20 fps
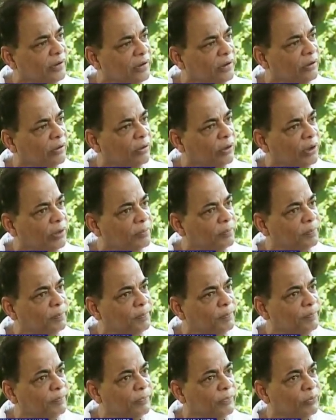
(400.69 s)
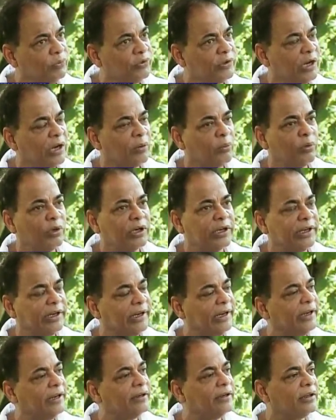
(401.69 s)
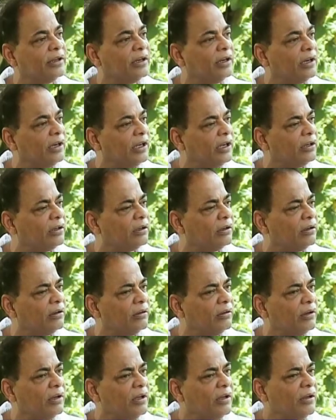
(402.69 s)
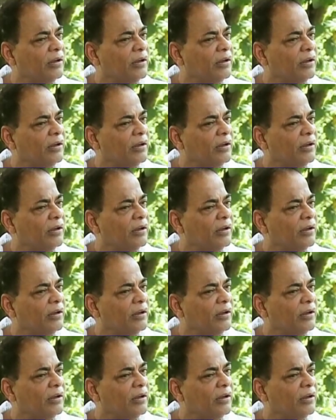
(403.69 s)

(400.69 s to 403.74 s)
you know, and we started working later and later.